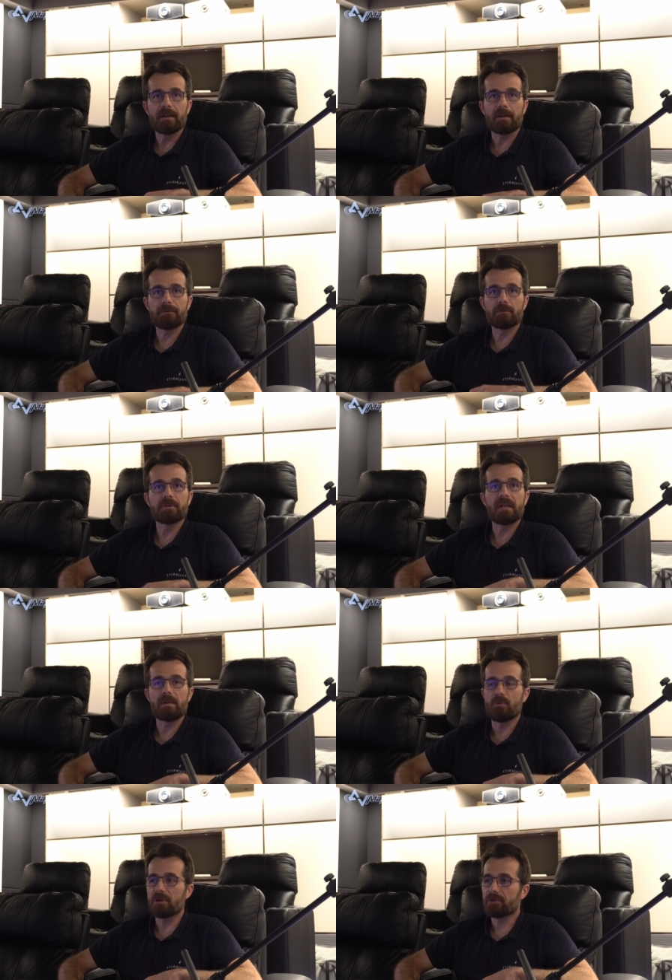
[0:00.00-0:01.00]
after the
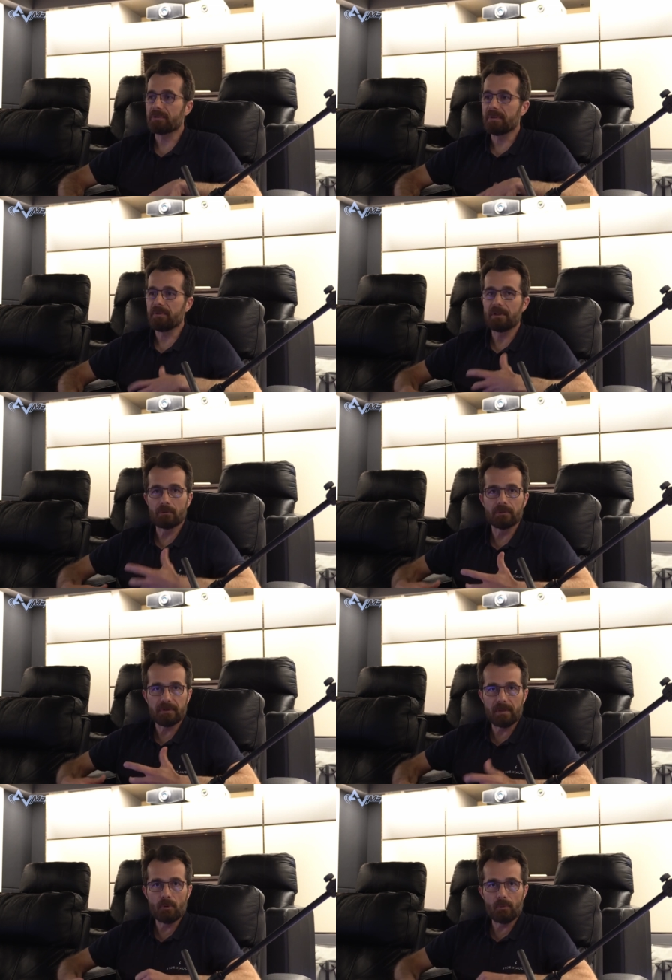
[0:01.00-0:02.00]
calibration. I mean, all the
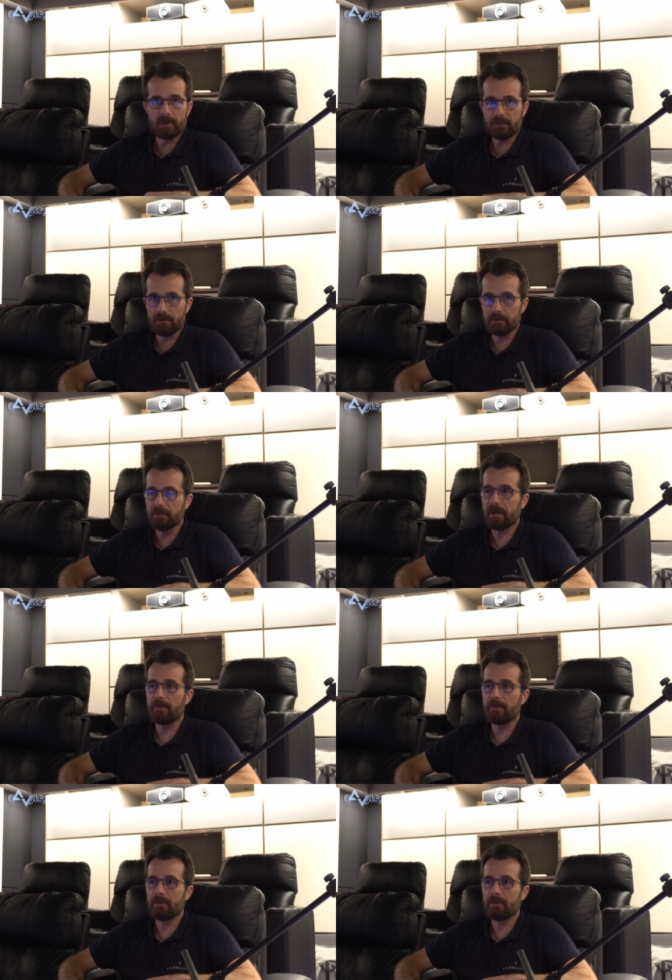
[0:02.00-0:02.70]
demo we could do.